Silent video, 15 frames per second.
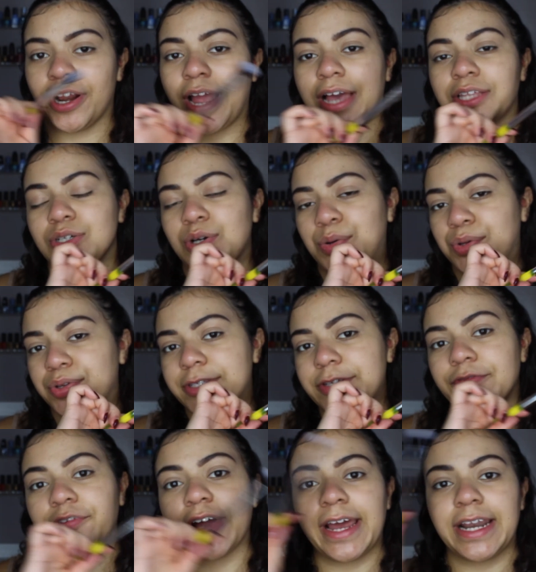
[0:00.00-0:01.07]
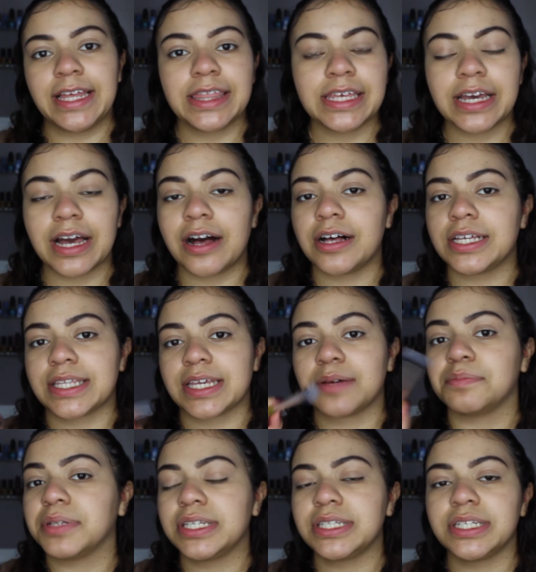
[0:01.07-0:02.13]
I don't use it for anything else like
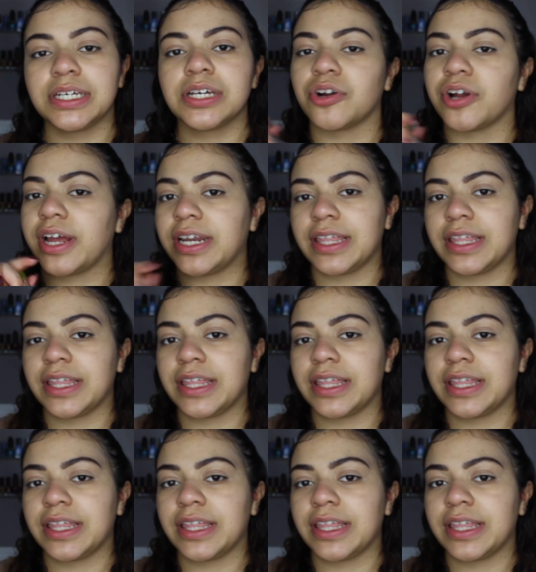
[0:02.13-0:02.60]
blending or